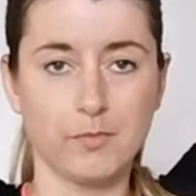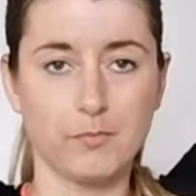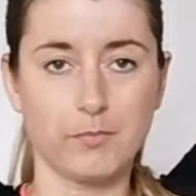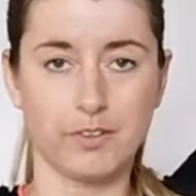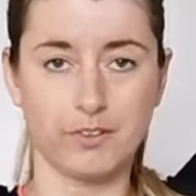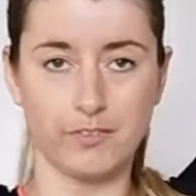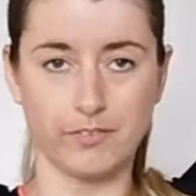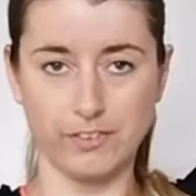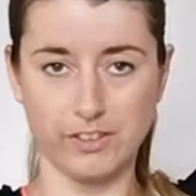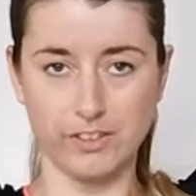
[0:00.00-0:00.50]

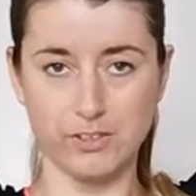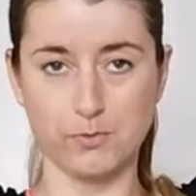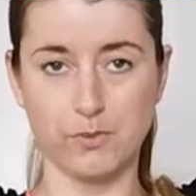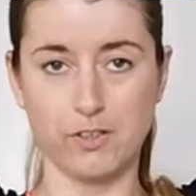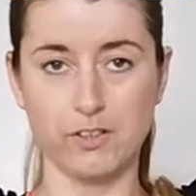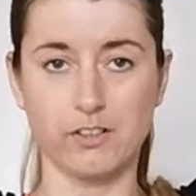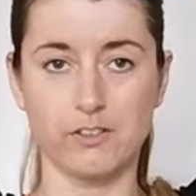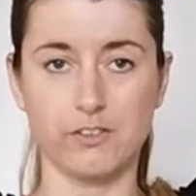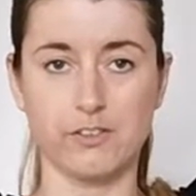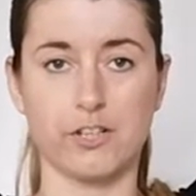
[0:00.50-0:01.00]
But for this
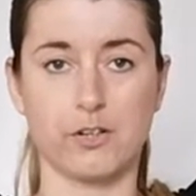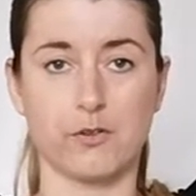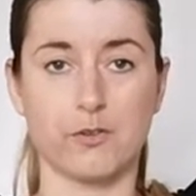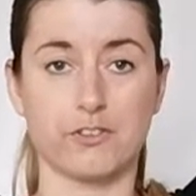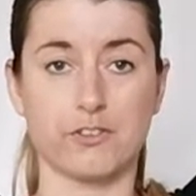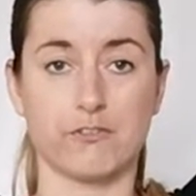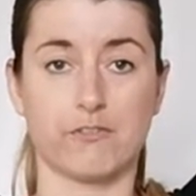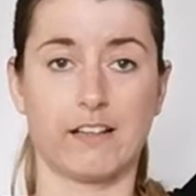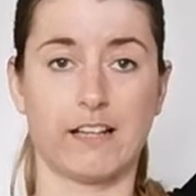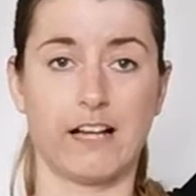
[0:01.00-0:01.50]
one,
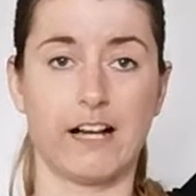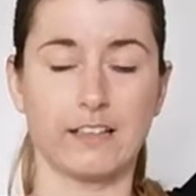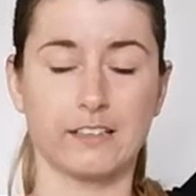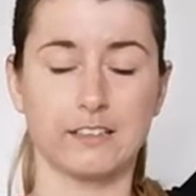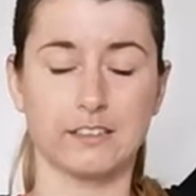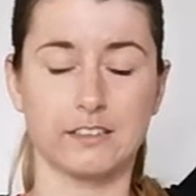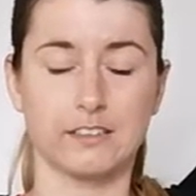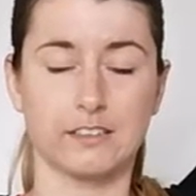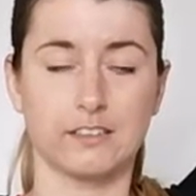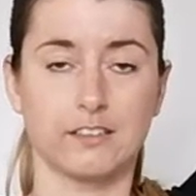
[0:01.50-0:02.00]
shoulders are
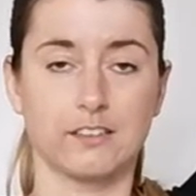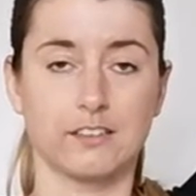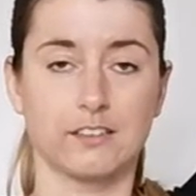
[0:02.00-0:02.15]
relaxed.